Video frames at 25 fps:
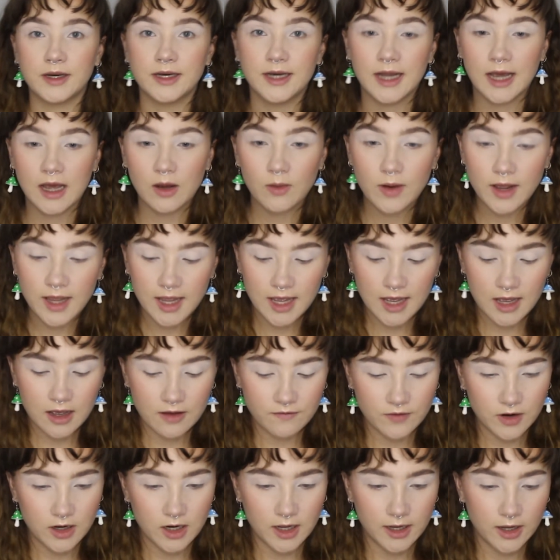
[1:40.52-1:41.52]
now I
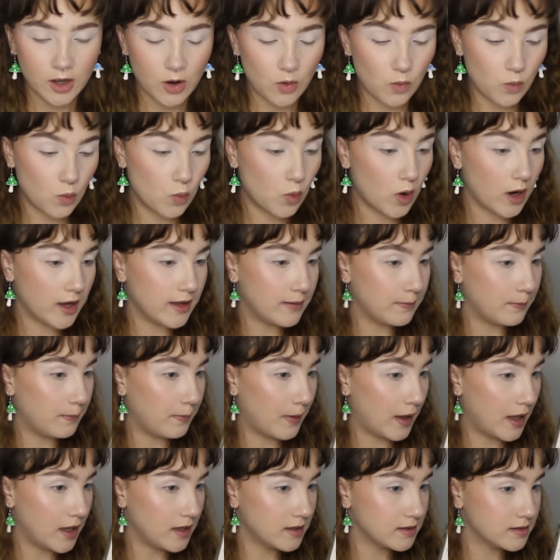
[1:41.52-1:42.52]
have like a white
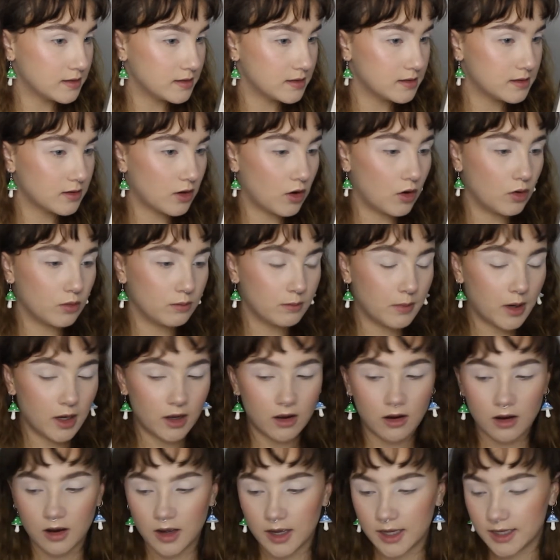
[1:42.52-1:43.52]
base on my
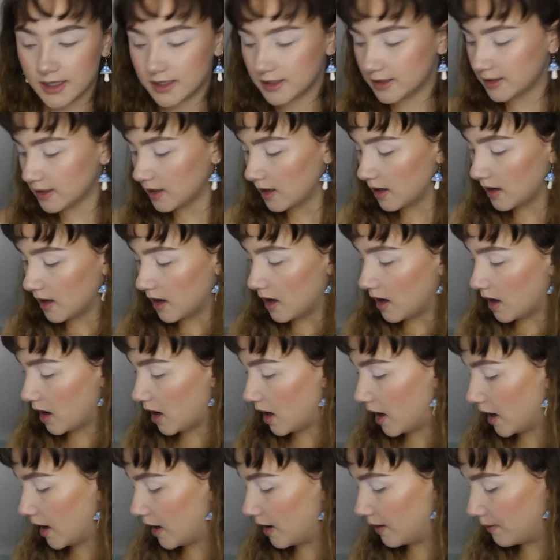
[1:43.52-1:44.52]
eyes.
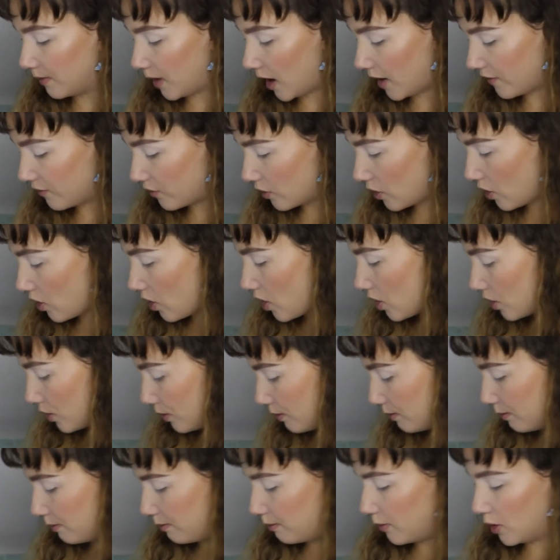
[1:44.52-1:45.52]
I've
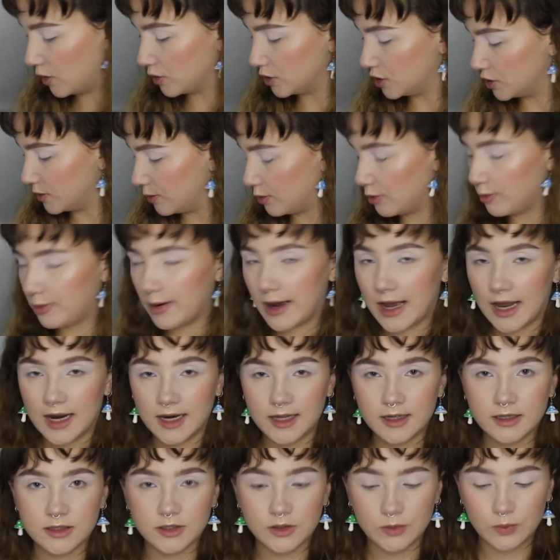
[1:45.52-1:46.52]
got multiple
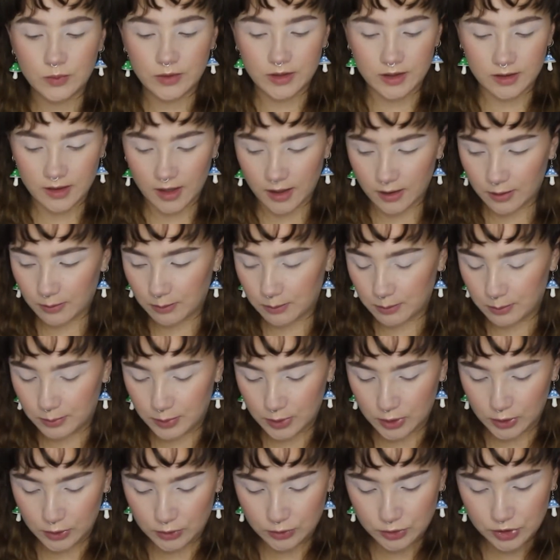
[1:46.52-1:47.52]
palettes with like
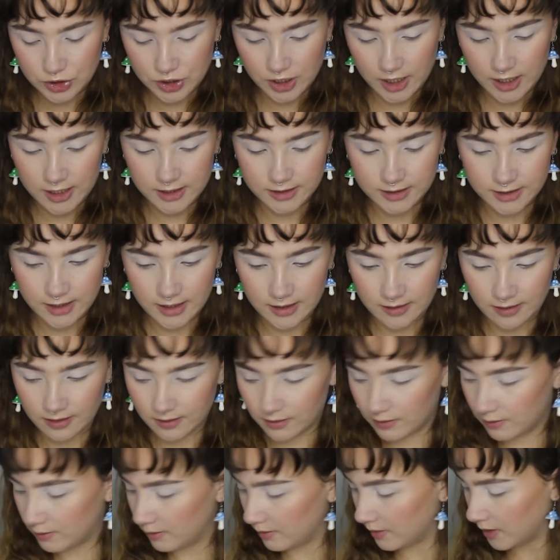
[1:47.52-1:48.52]
blue shades in
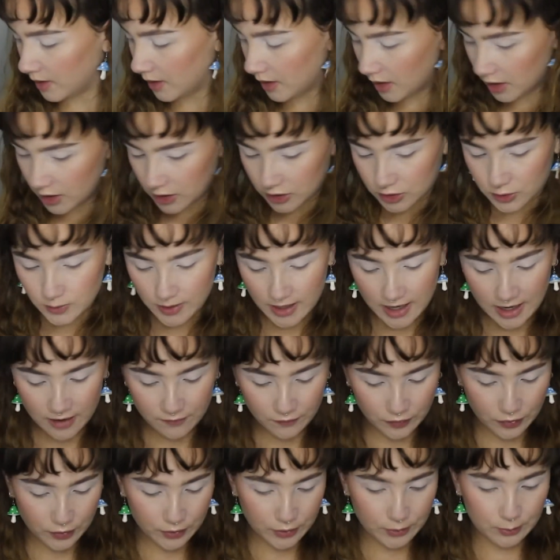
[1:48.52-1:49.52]
them. So I
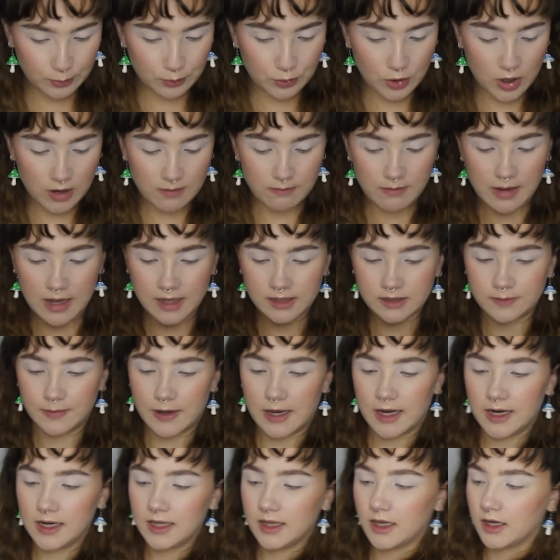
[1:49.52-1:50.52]
have the Bright Mattes
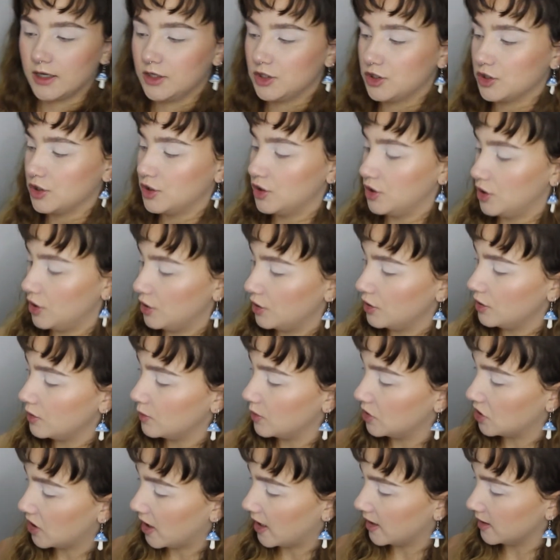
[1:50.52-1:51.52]
palette that I just used,
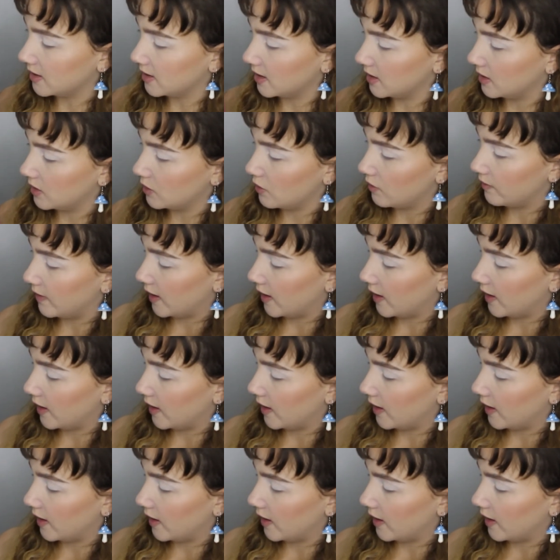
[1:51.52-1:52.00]
which has this sort of